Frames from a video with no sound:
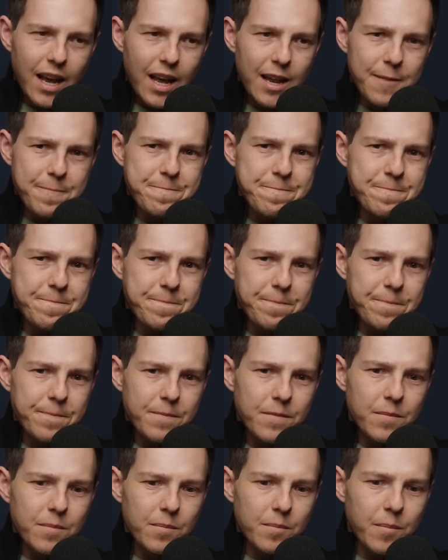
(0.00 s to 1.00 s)
And
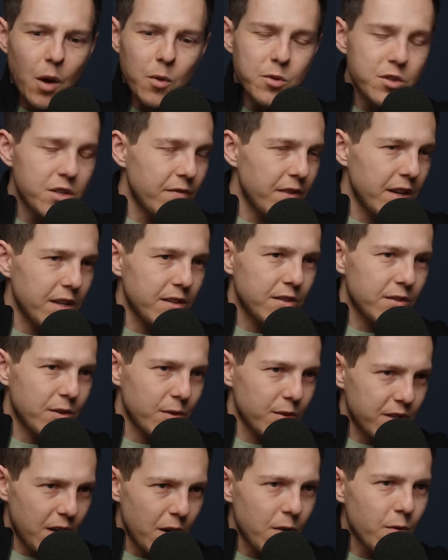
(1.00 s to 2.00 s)
most of it
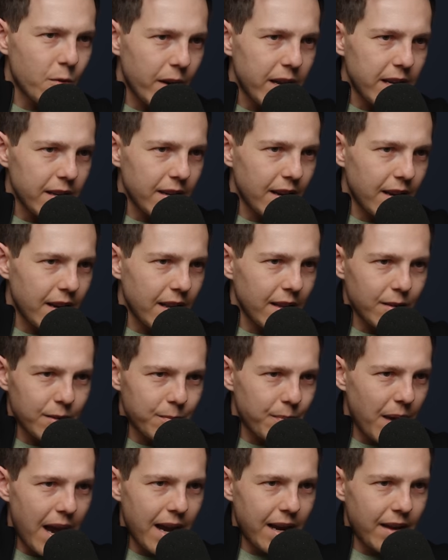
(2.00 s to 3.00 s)
turns out great. And I
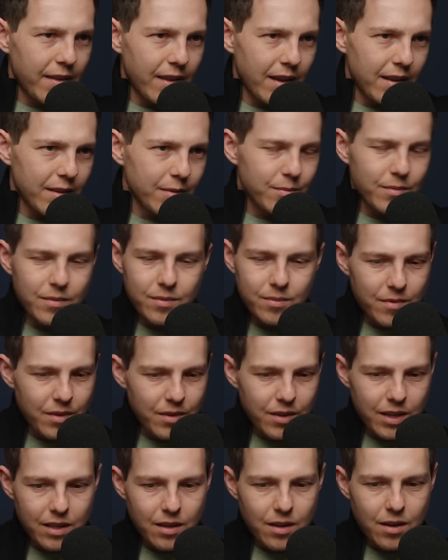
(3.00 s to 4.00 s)
look back at that
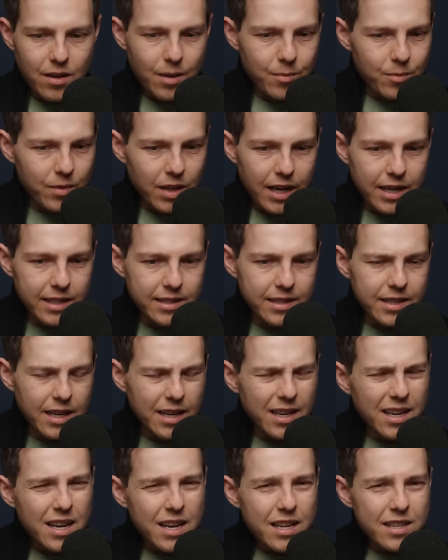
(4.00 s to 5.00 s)
and think, oh, I'm glad I did
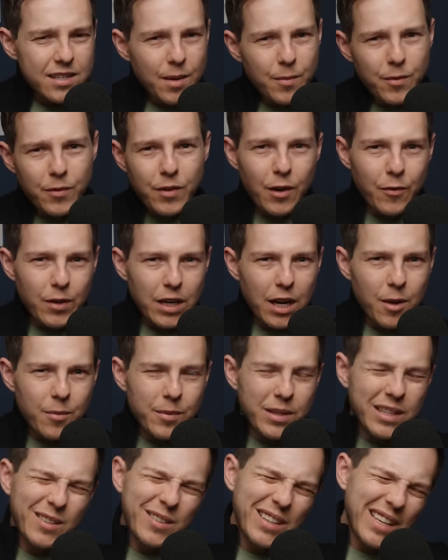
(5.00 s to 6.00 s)
that. Some of it every now and
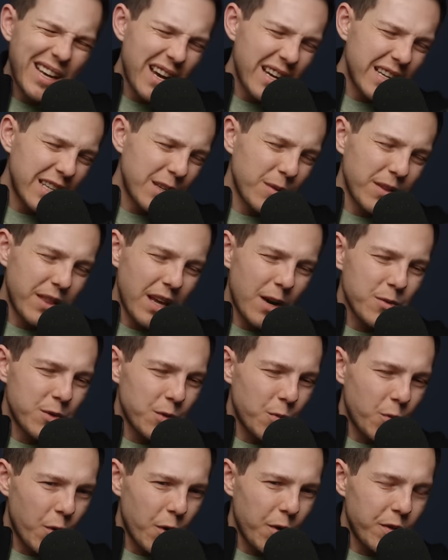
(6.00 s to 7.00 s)
then, I'm like, ah, oh, you know what? That
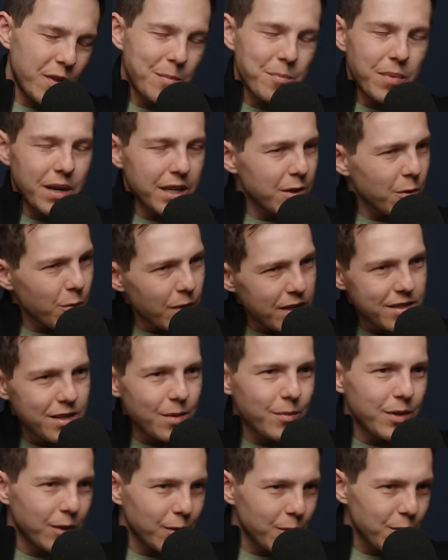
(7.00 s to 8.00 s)
wasn't worth it. But you win
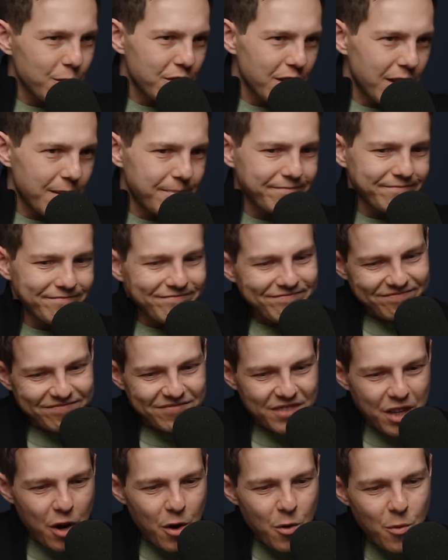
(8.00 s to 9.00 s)
some, you lose some.
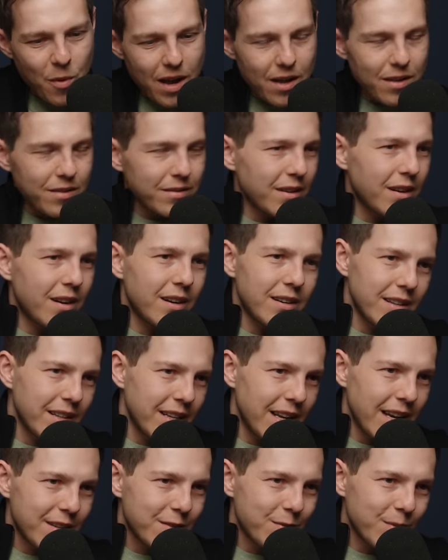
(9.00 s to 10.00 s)
Oh, well, on to the
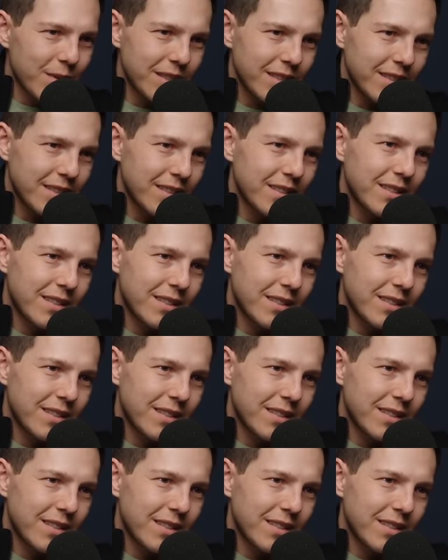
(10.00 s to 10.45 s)
next one. Yeah.